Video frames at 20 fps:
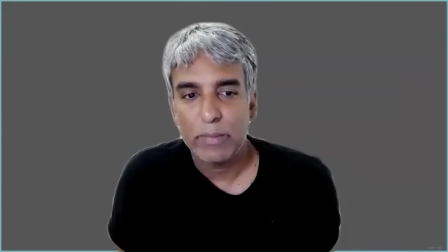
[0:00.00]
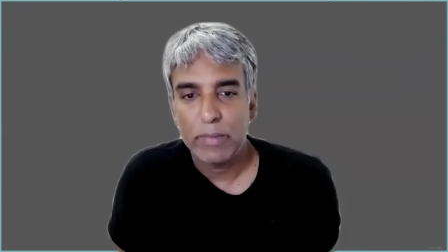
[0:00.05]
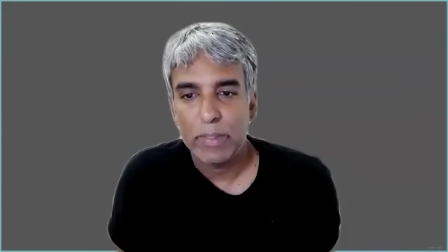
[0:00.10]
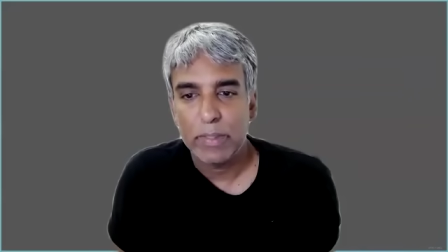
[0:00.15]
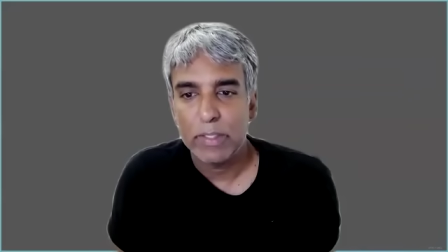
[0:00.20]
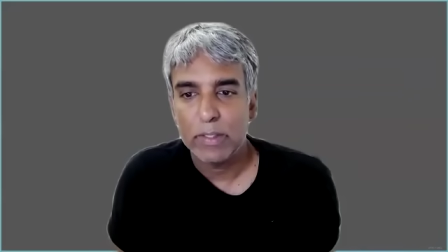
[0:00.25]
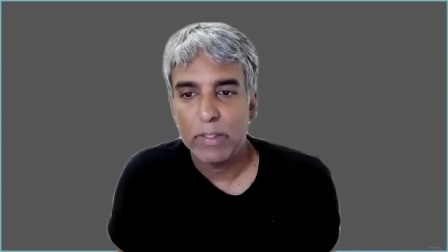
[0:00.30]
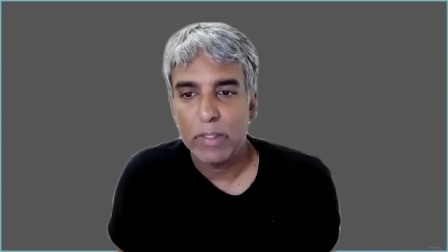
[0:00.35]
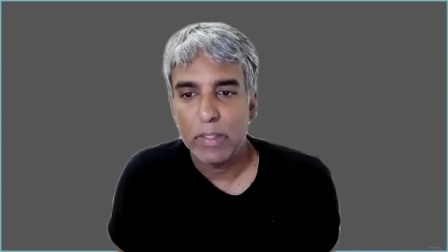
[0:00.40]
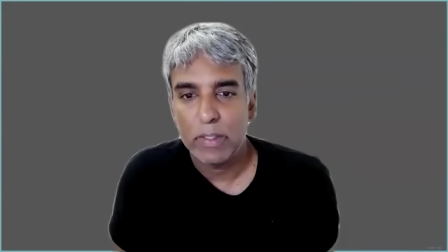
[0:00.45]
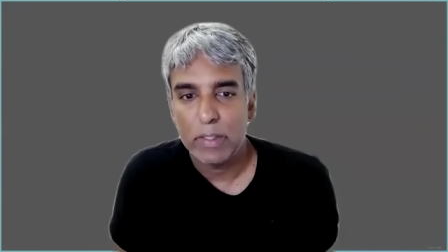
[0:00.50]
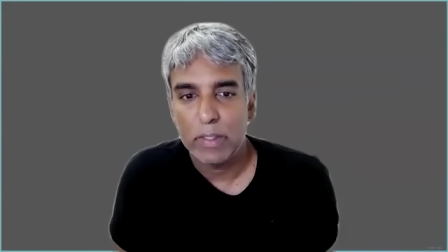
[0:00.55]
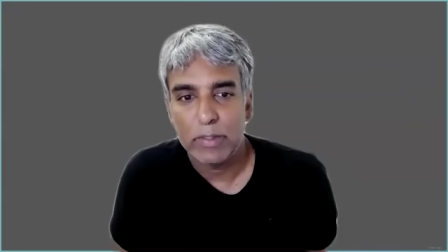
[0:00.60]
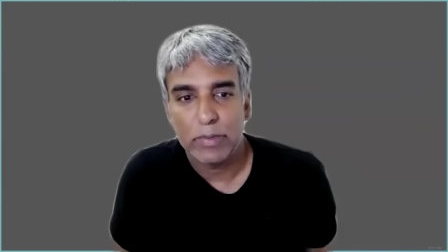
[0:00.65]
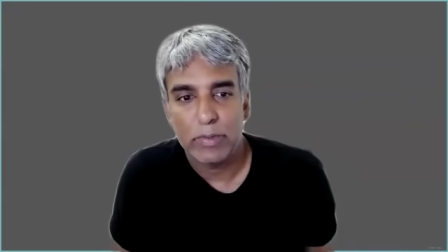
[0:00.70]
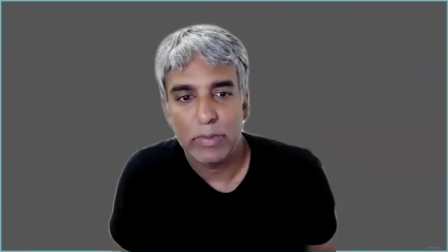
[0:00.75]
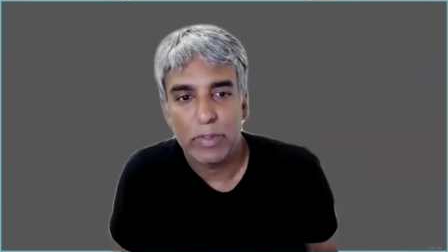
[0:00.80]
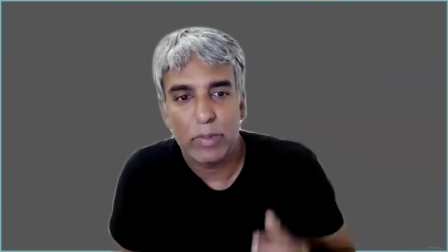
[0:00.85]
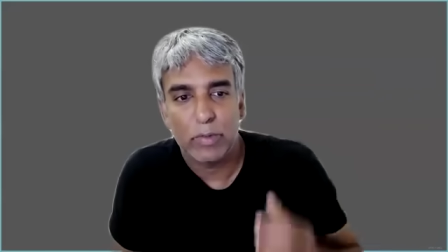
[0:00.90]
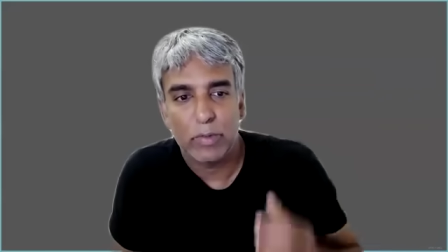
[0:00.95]
it means that
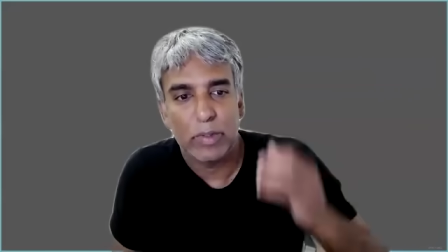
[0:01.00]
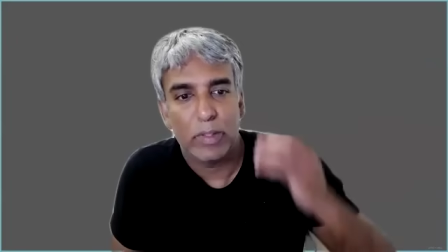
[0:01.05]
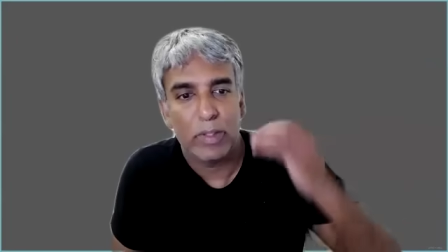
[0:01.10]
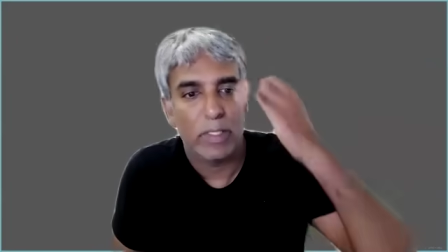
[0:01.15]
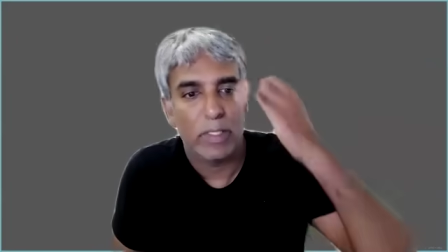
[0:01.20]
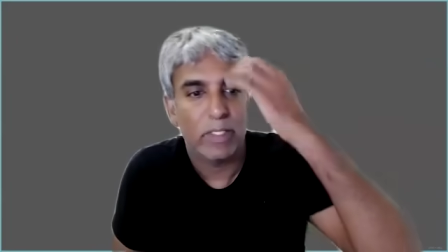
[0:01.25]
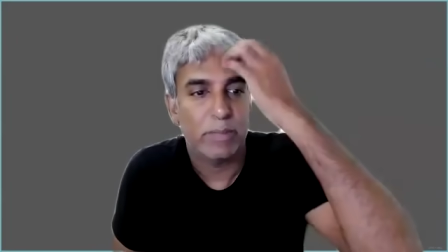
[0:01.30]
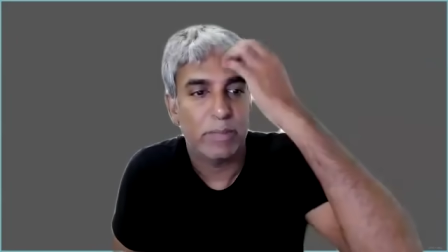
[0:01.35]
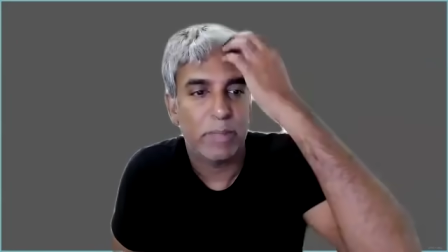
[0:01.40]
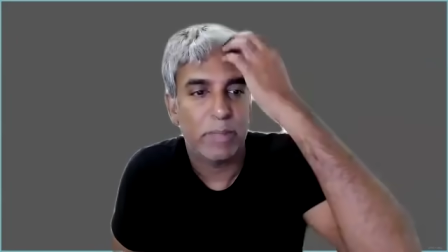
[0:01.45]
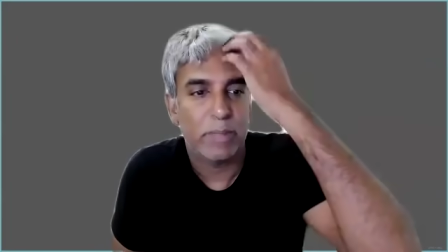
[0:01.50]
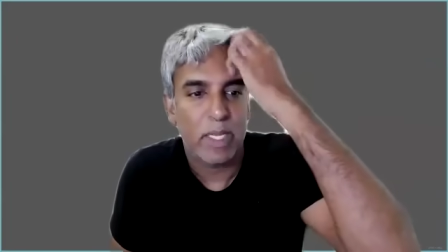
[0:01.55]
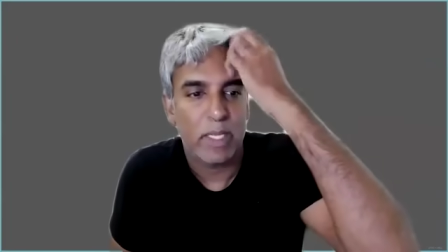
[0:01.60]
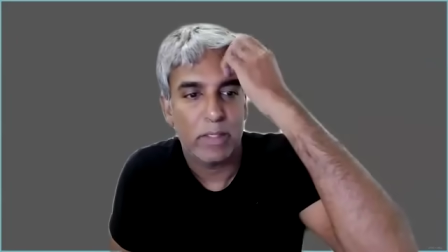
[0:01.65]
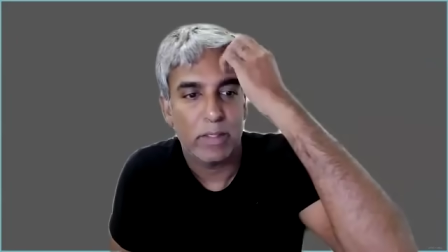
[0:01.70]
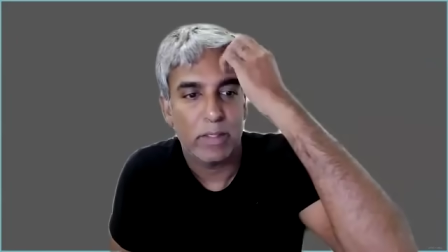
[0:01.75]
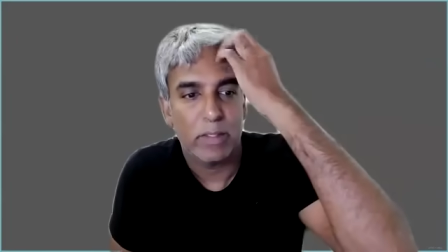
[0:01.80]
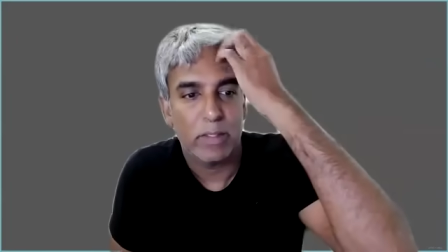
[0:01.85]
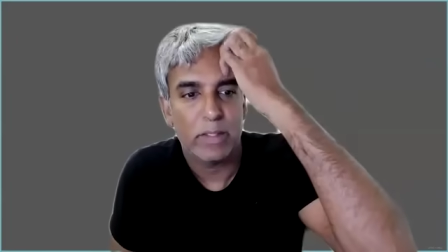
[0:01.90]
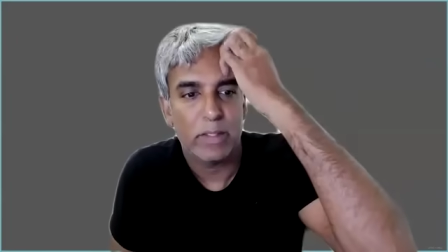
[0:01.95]
Israel will
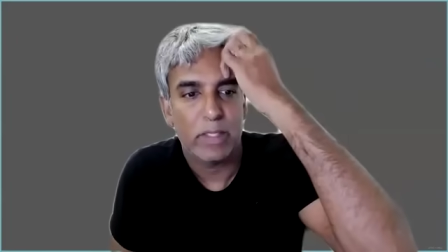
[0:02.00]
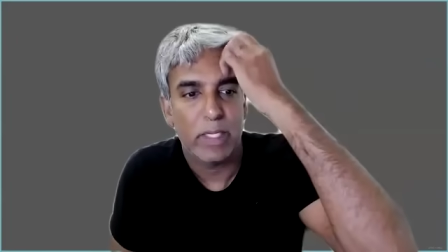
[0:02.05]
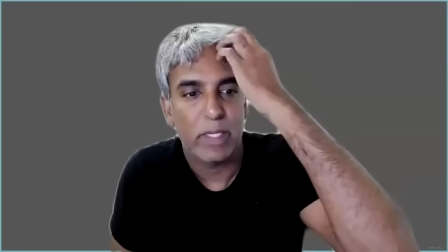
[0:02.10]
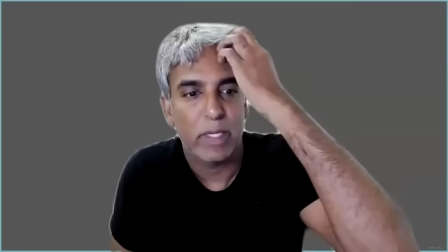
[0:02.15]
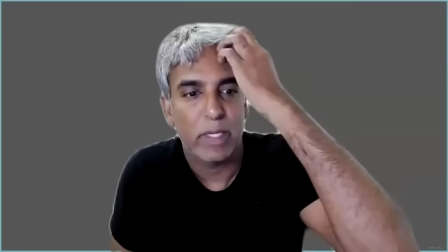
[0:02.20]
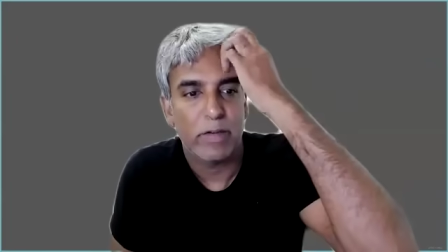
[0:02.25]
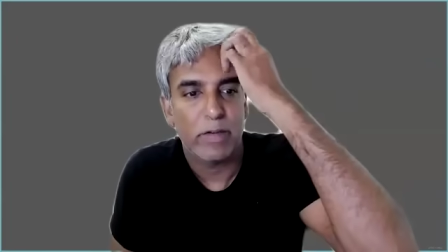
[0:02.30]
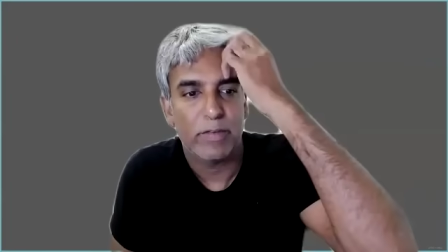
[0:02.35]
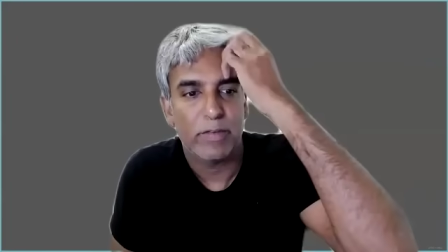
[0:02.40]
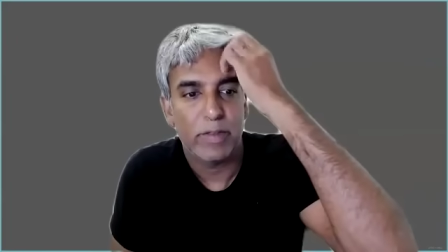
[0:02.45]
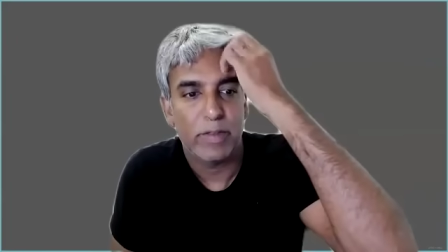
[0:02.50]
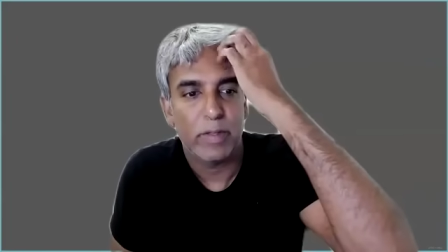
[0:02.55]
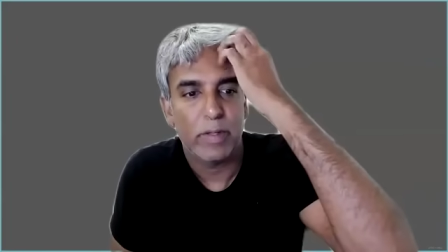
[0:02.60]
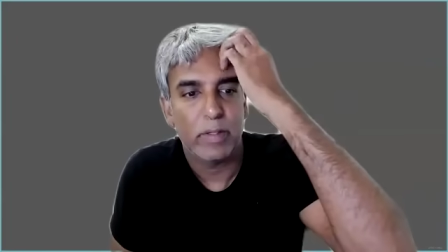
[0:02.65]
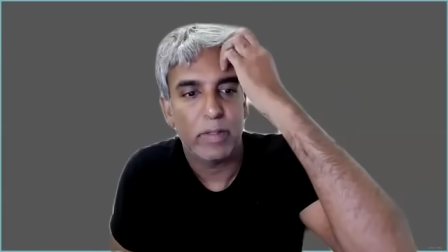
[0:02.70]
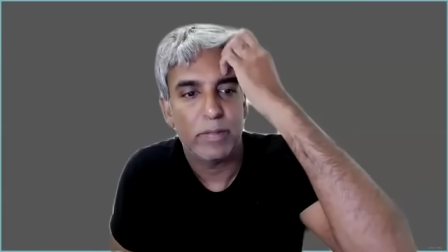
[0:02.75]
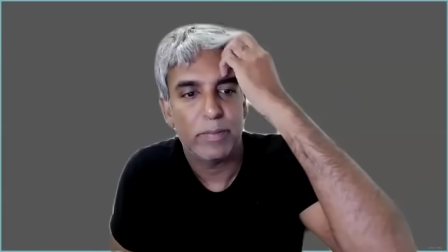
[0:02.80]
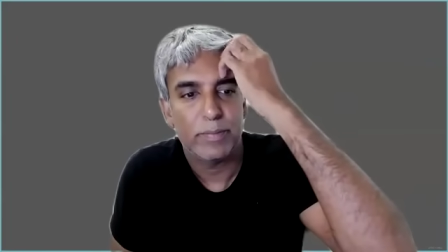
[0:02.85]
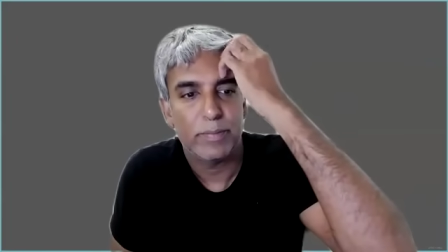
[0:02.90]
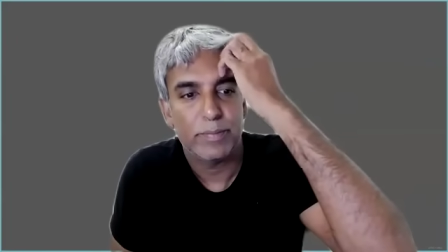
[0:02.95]
expand and take
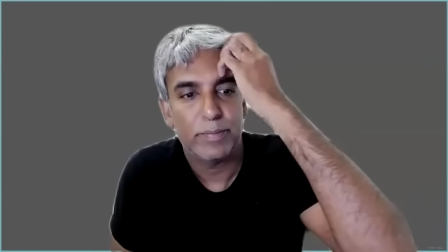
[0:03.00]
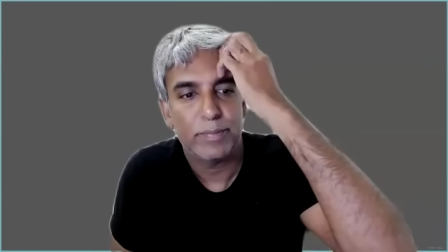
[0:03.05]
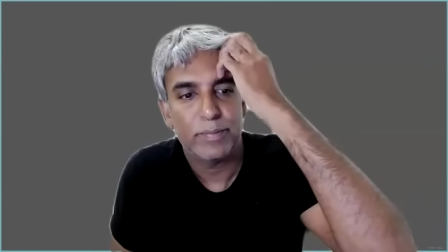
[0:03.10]
everything.